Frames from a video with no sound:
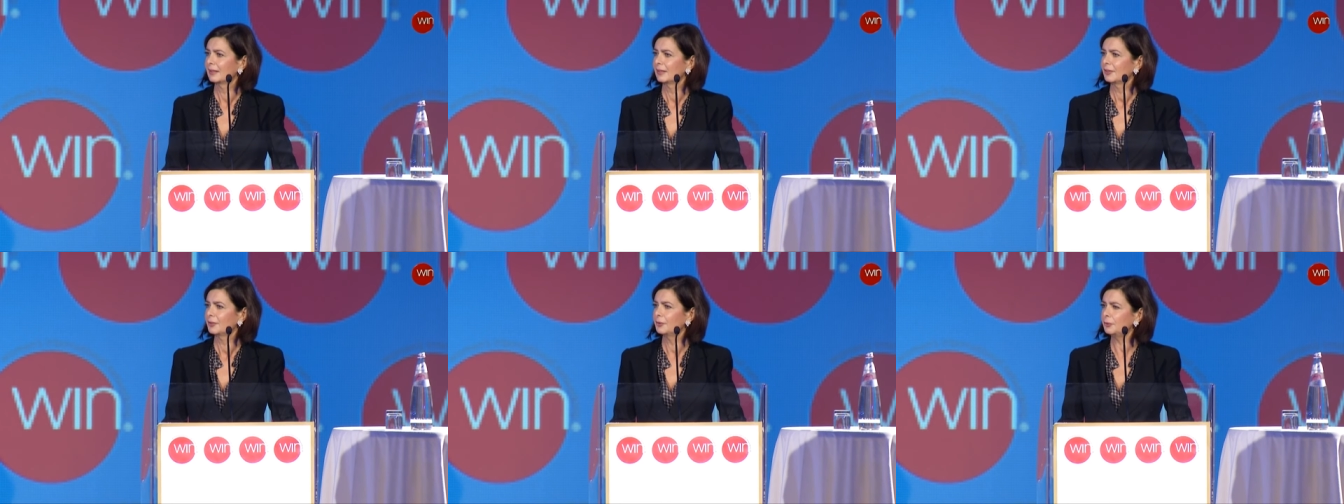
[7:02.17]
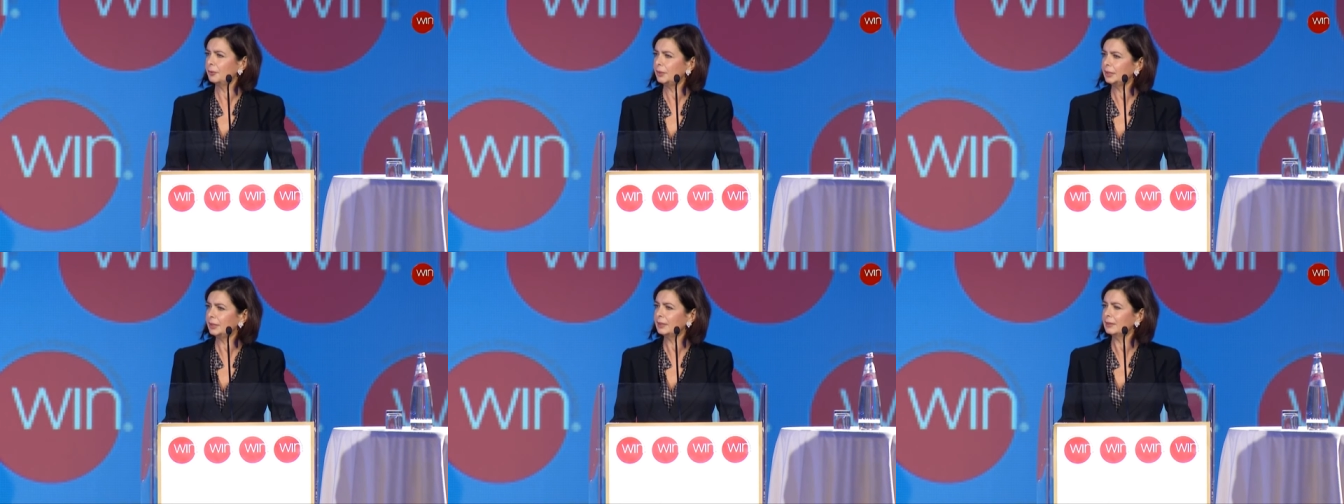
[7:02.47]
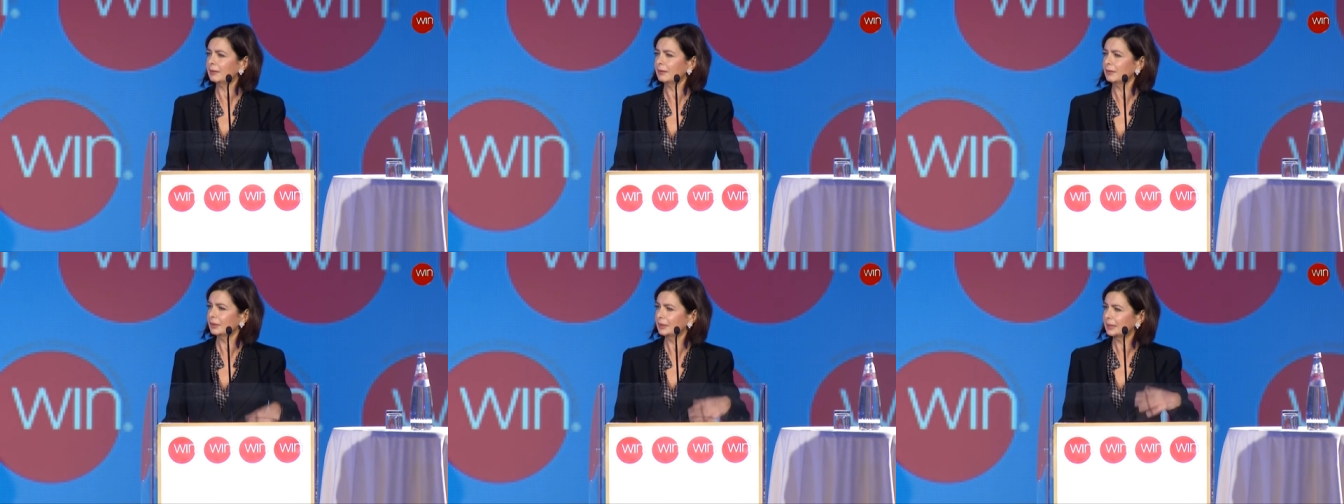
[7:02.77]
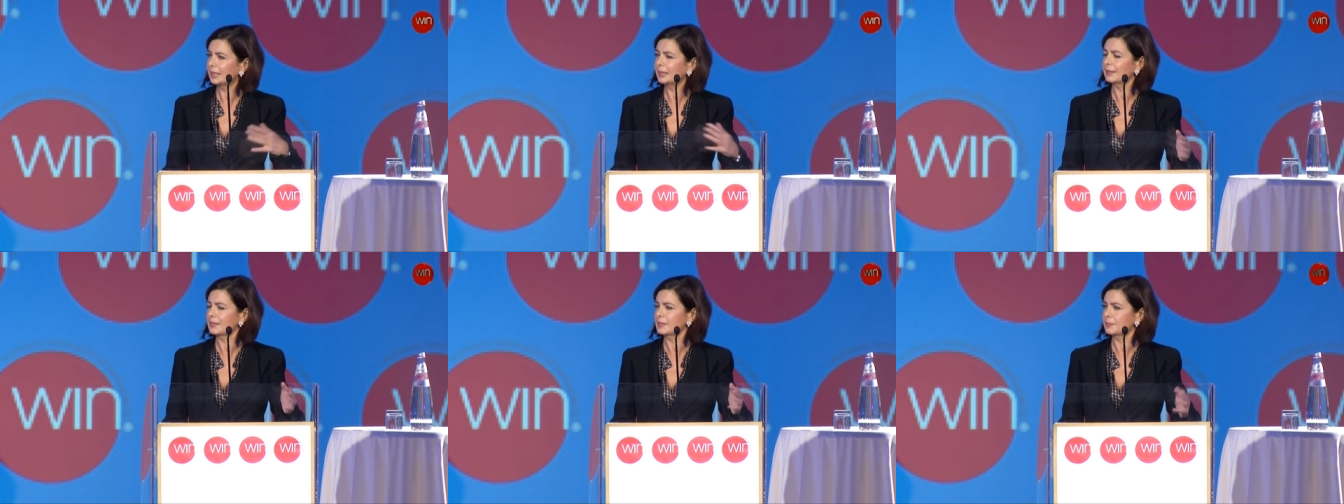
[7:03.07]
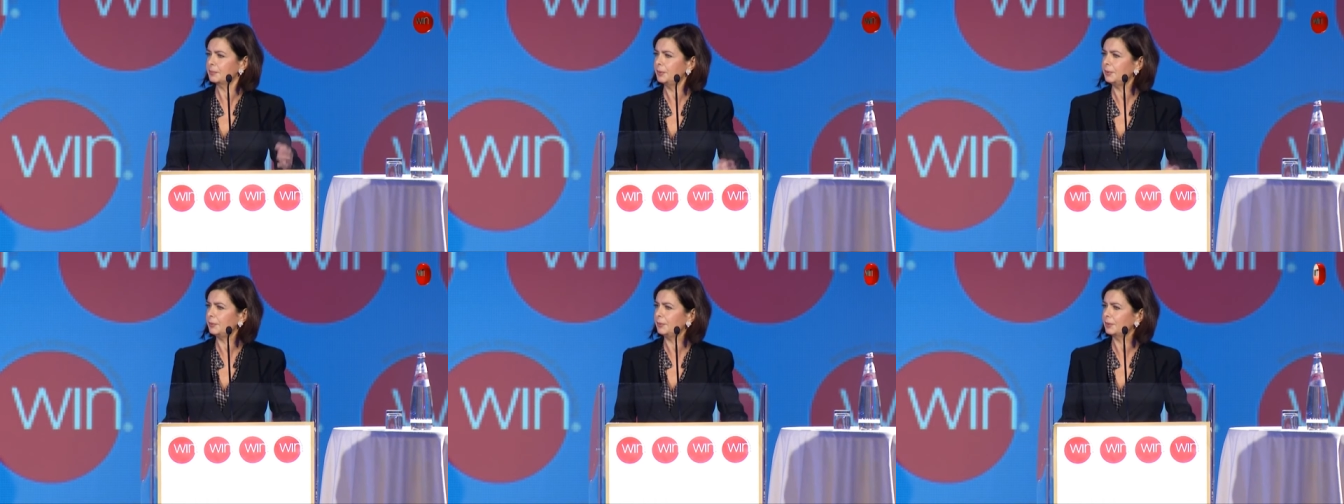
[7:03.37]
during that
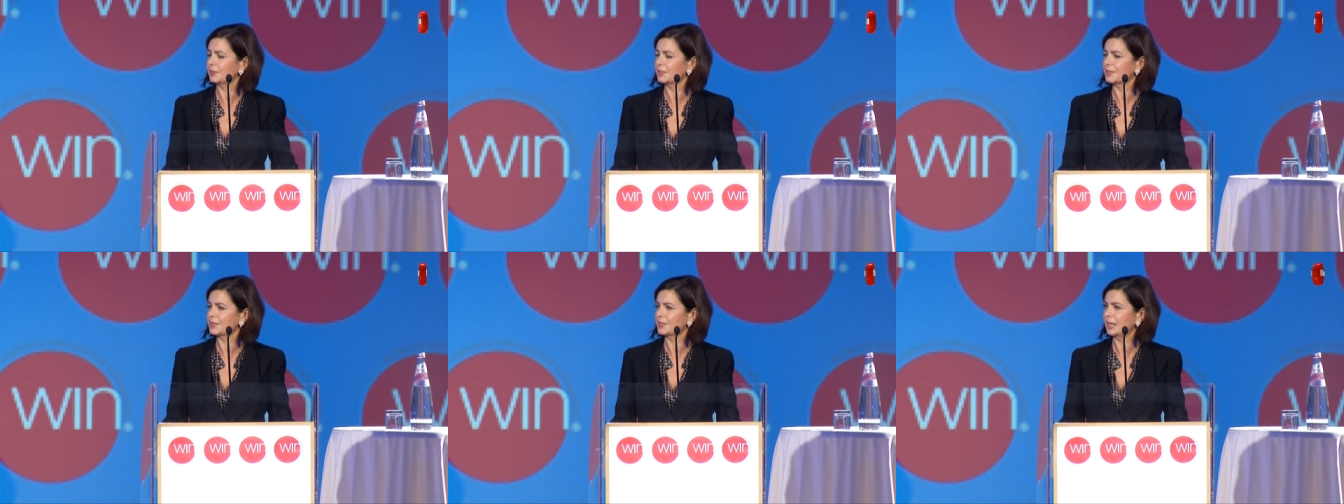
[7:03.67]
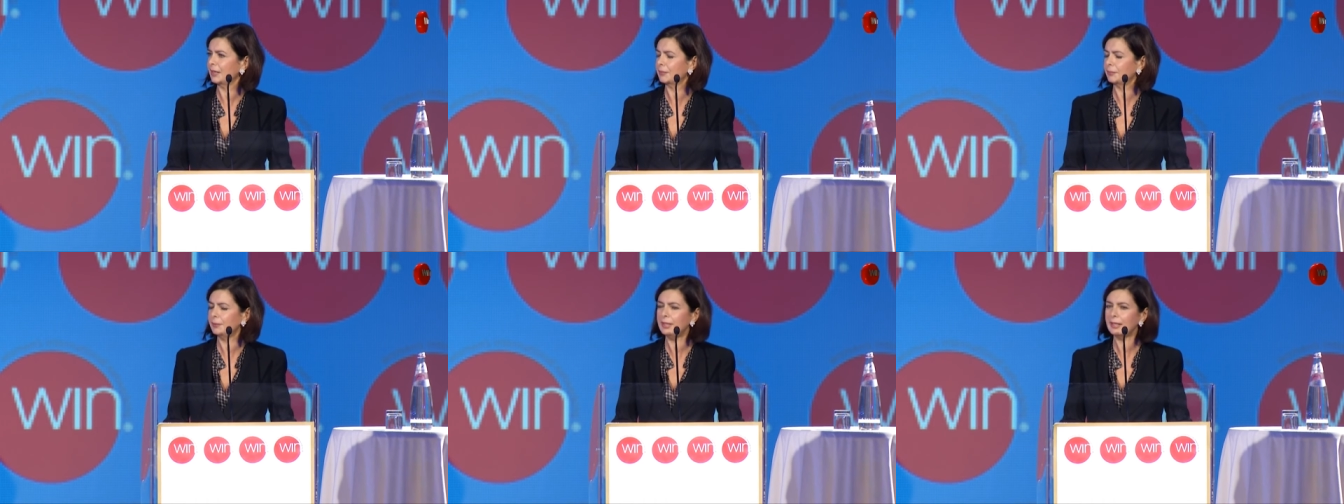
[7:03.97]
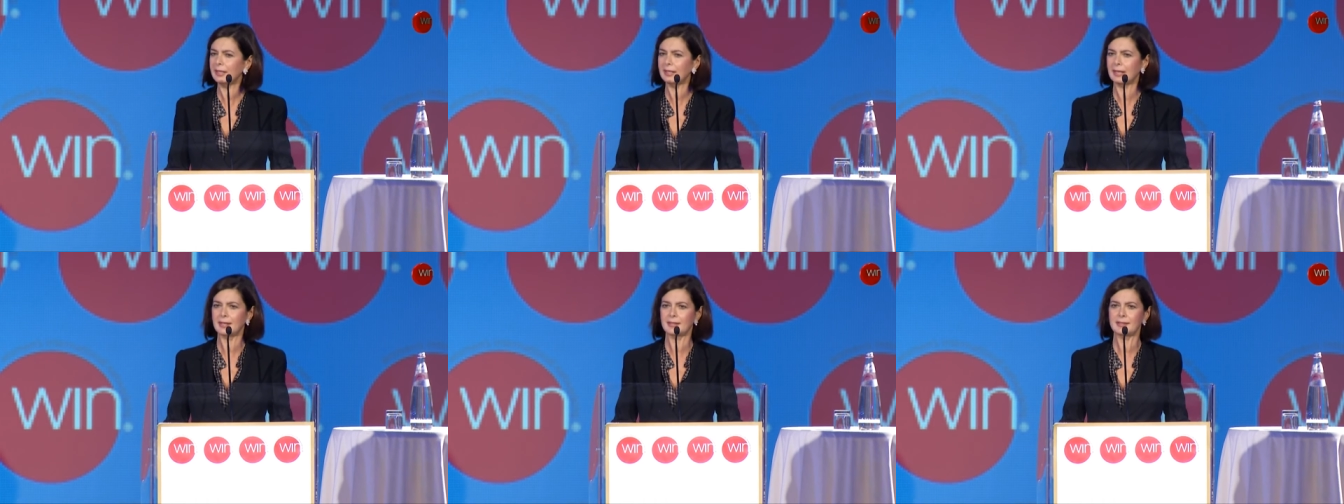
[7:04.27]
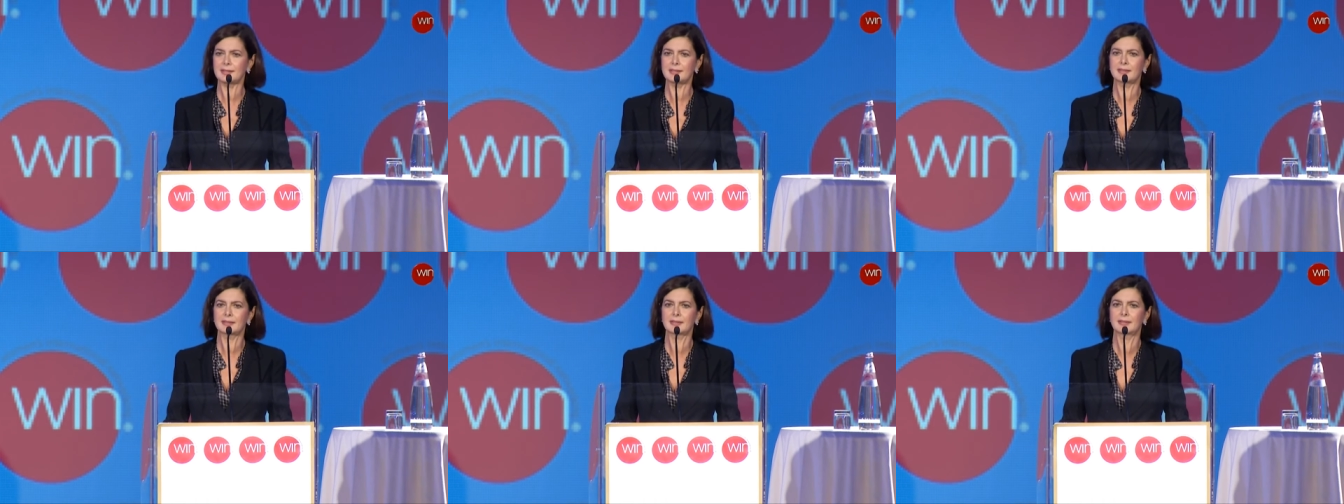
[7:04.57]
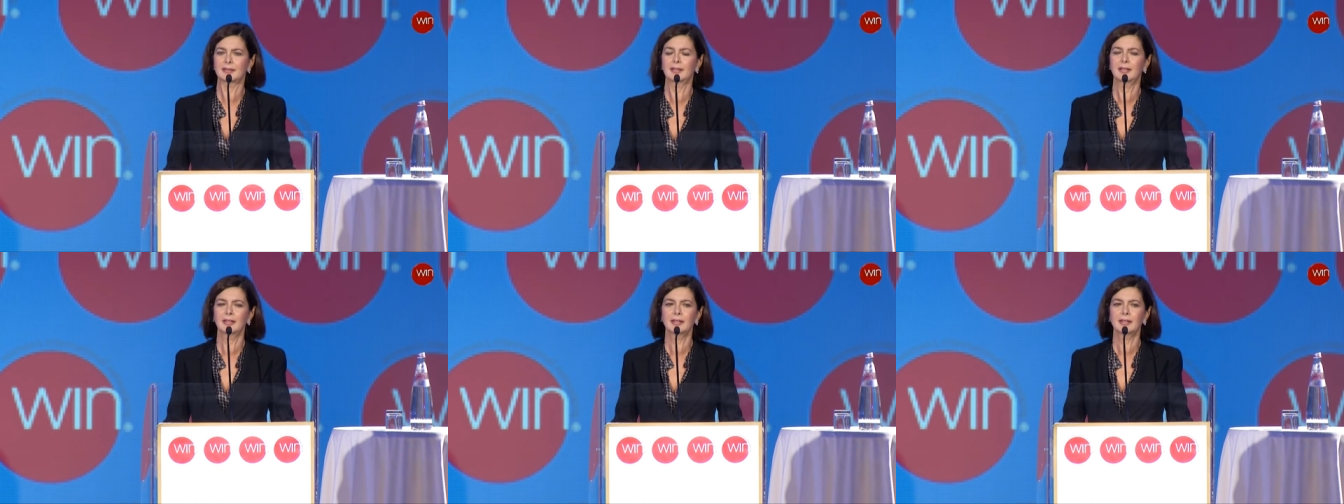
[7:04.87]
experience, I realized